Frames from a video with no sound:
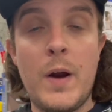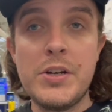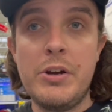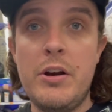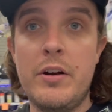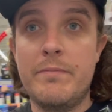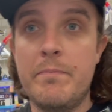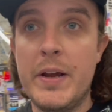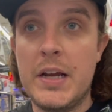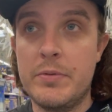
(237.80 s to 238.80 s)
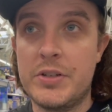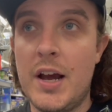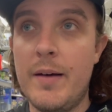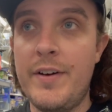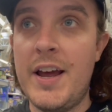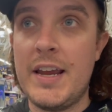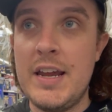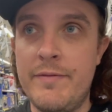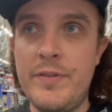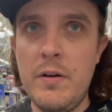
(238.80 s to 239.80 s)
actually here to pick up a shop vac and
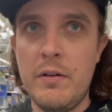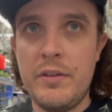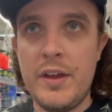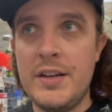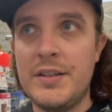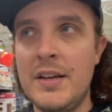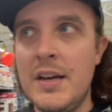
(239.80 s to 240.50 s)
a few other things,